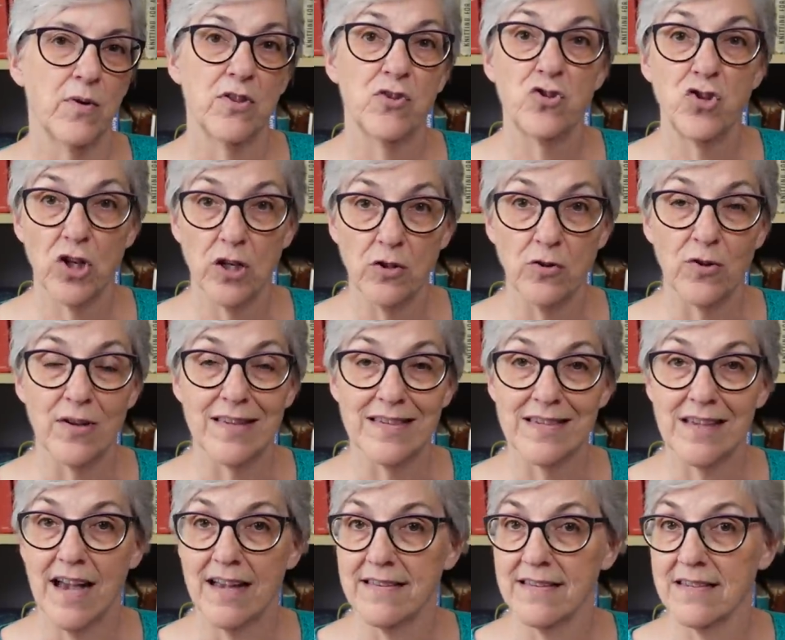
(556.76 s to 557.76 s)
children
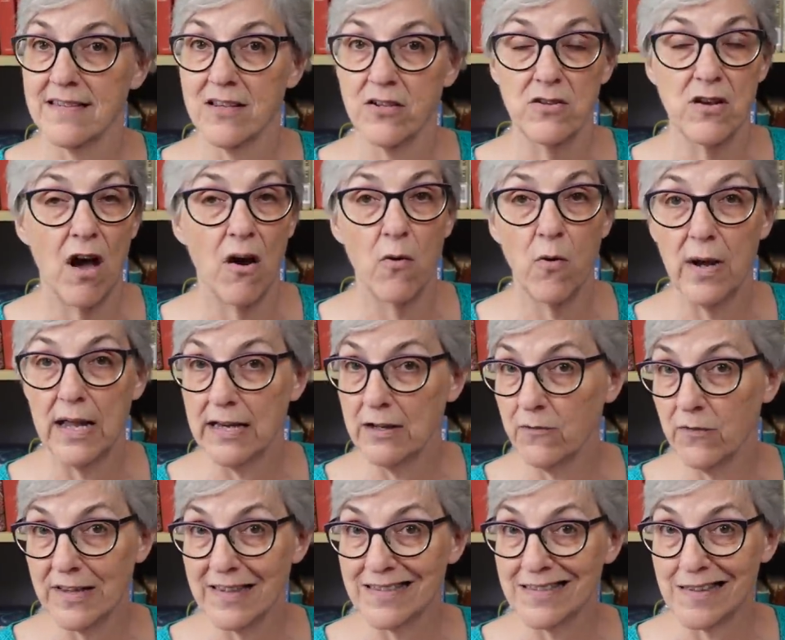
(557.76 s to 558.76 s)
sizes, so no
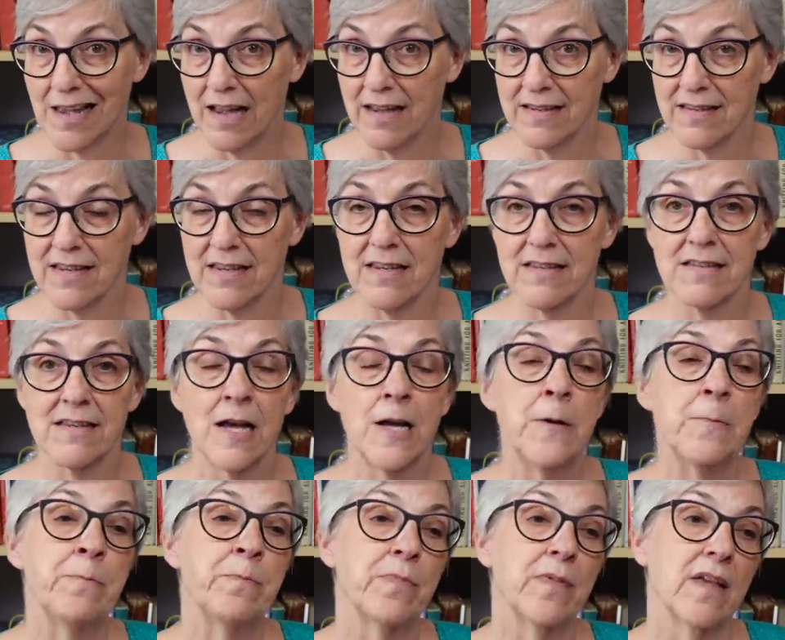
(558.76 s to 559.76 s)
infant sizes.
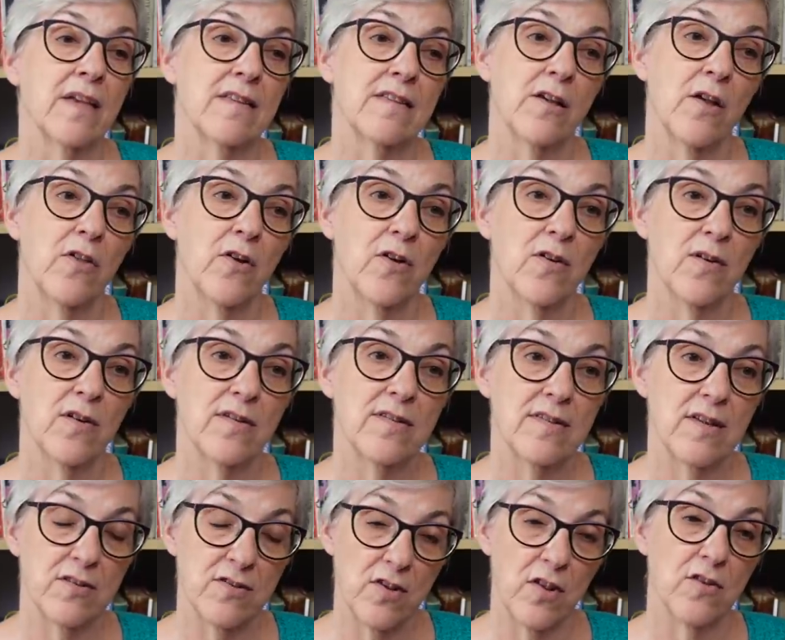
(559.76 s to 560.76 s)
So
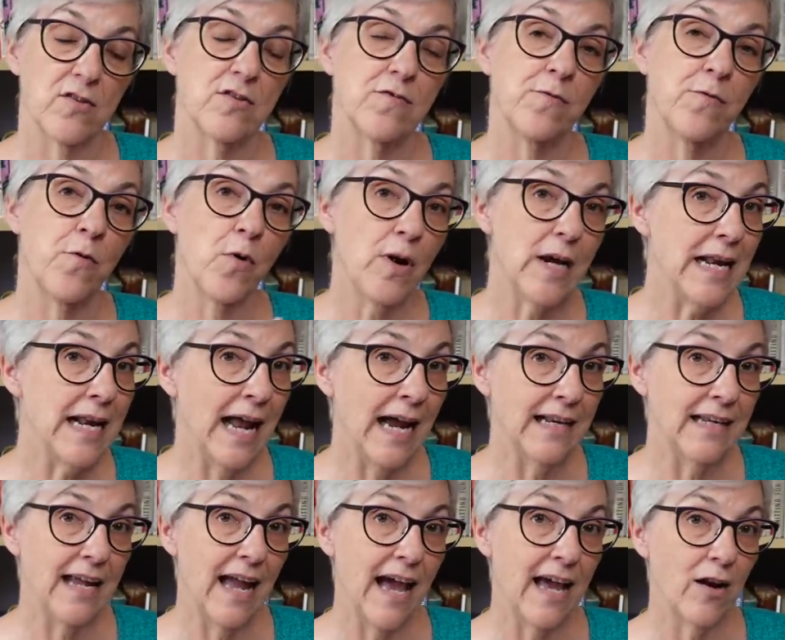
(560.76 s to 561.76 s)
there's
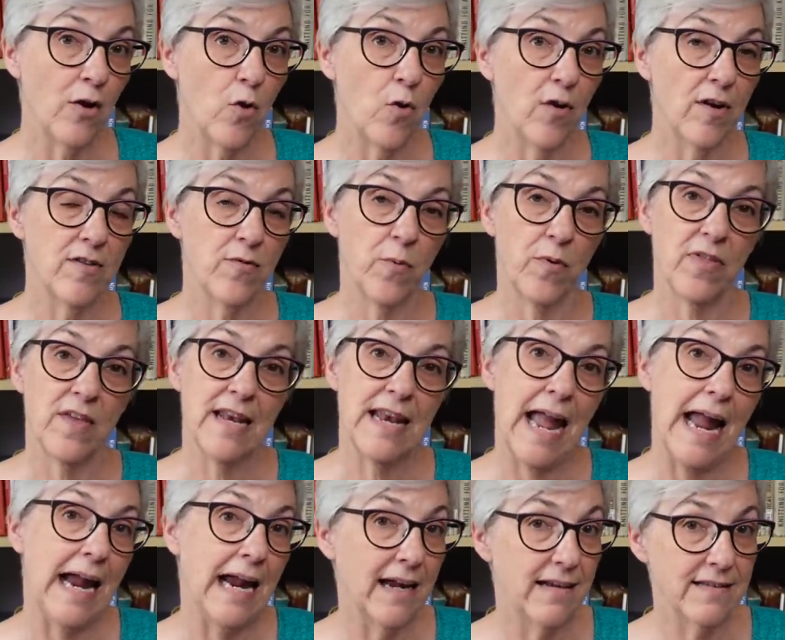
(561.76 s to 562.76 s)
49 categories within
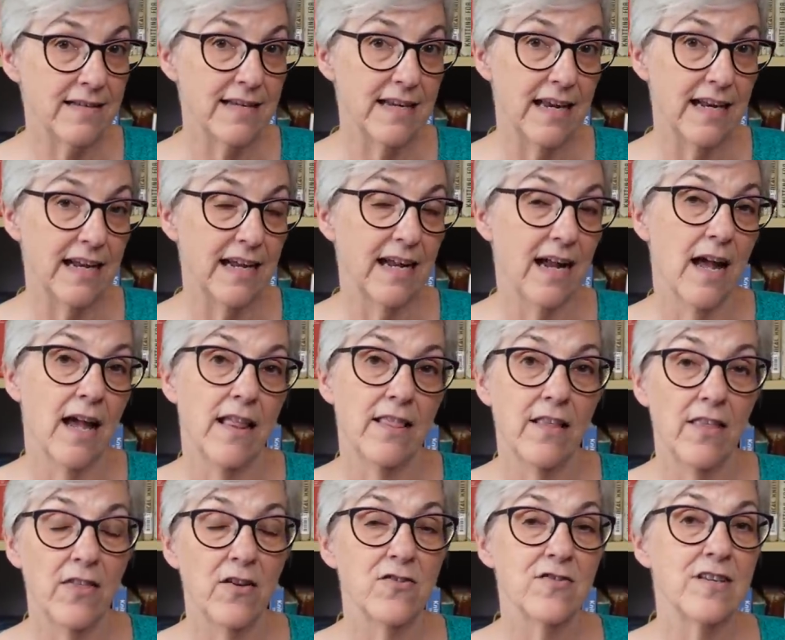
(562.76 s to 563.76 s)
hand knitting,
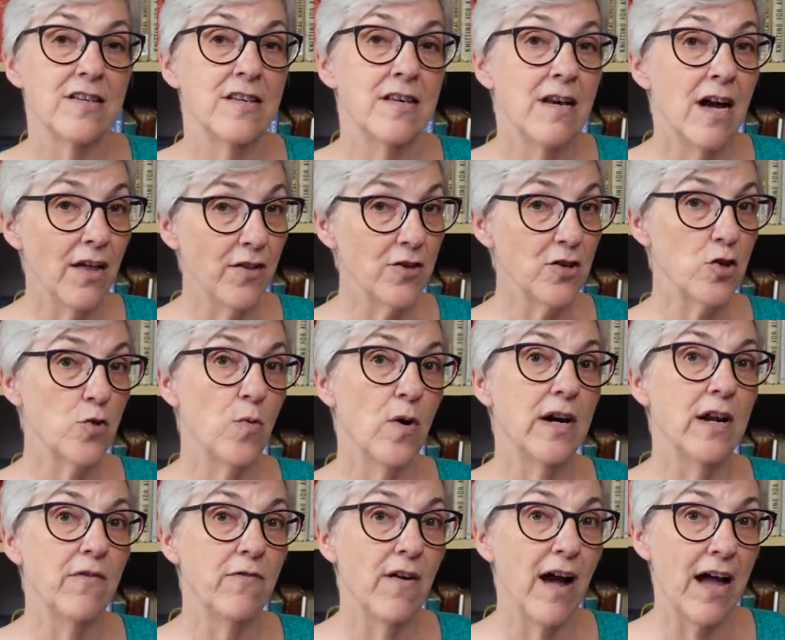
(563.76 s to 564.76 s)
and then there's another
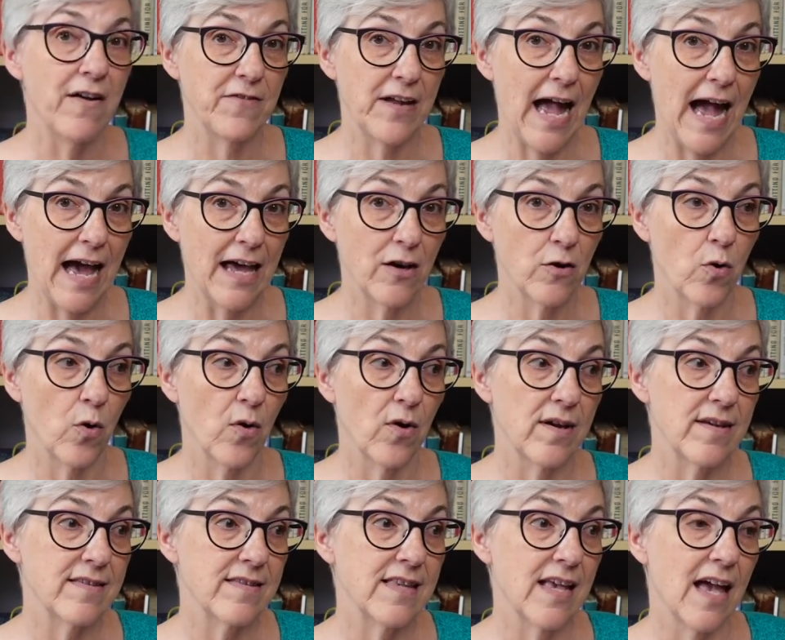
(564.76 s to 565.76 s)
25
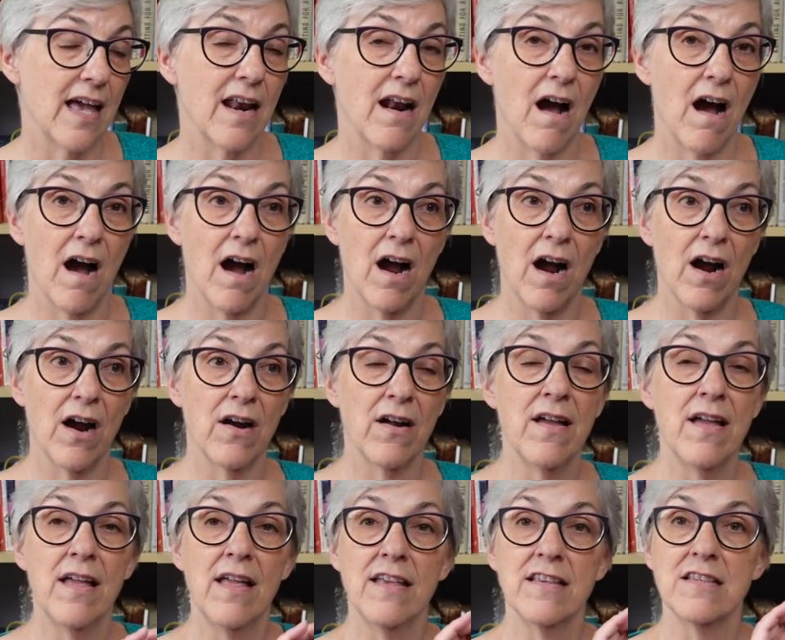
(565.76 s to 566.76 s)
categories that are
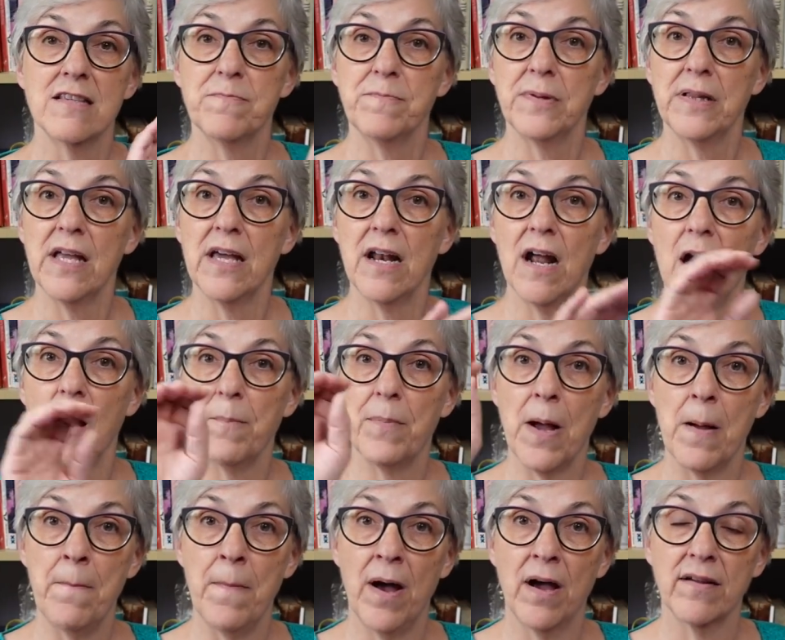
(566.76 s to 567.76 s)
split up
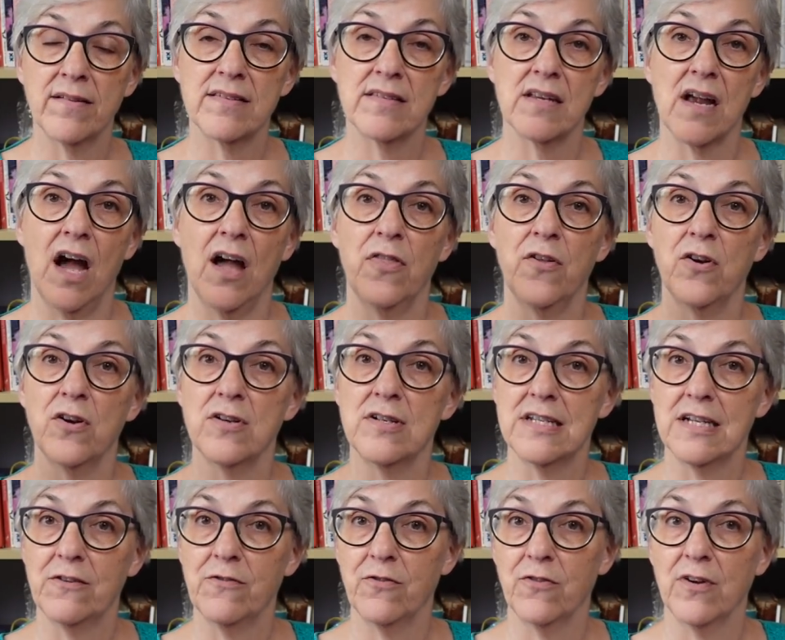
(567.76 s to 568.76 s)
amongst other
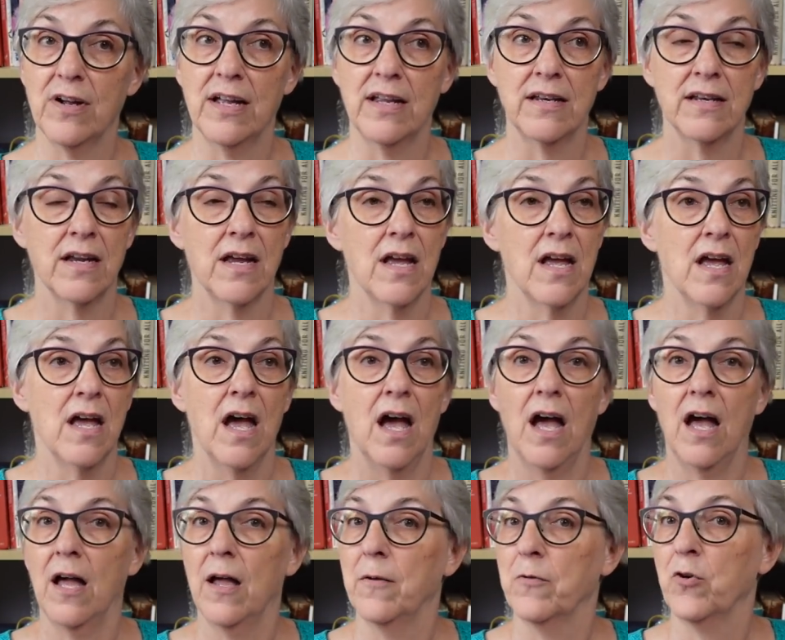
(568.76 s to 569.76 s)
different
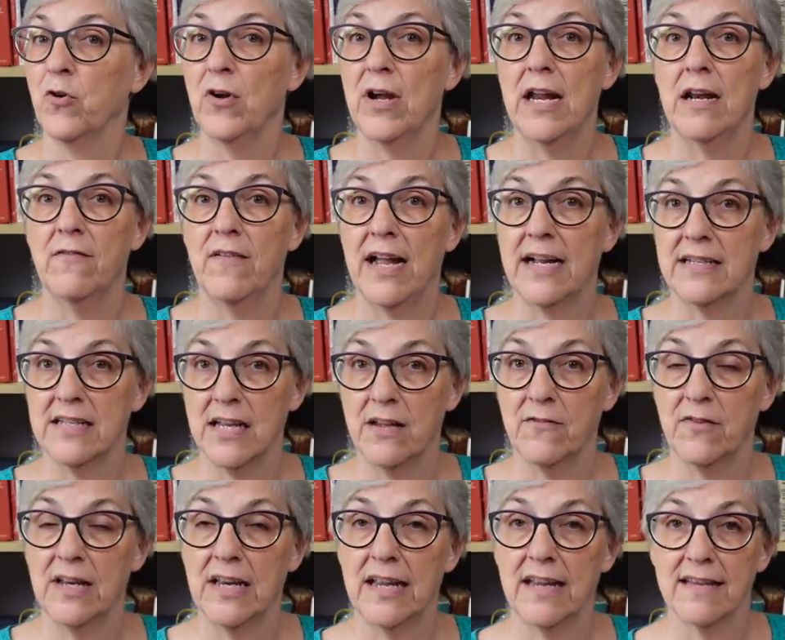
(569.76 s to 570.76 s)
creative
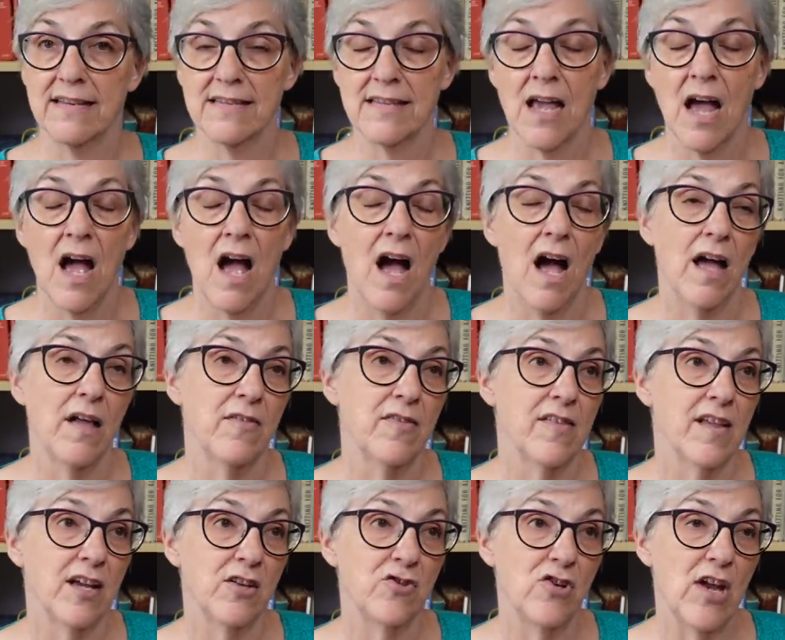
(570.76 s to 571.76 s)
activities,
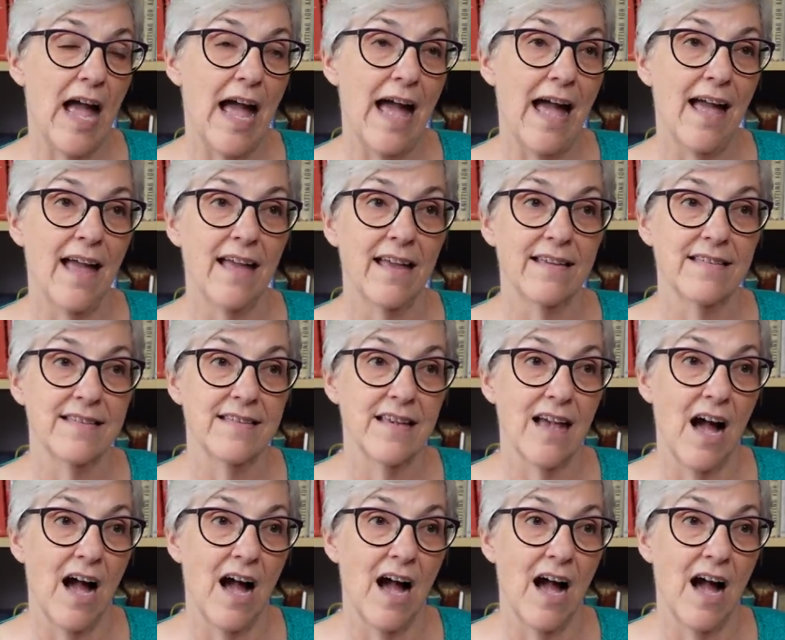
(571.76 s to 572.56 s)
such as